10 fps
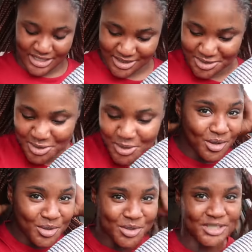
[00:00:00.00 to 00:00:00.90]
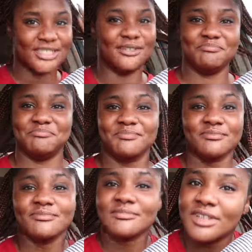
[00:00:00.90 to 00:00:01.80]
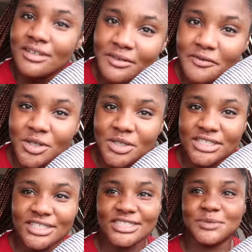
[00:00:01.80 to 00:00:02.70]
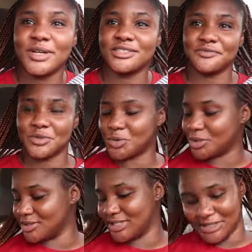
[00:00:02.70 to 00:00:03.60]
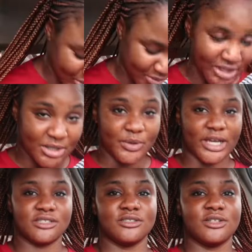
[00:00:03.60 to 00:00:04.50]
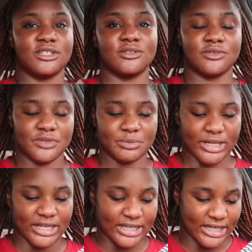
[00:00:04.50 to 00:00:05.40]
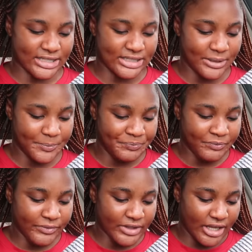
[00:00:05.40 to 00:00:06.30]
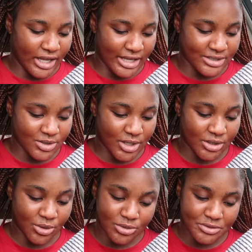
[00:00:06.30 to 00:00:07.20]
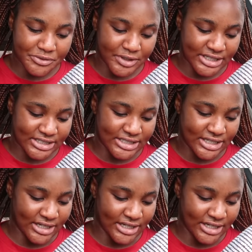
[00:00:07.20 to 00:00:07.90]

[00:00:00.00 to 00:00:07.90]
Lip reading: It's so awkward vlogging in this part of the world. Anyway, I just got out of the bank and I saw an old friend.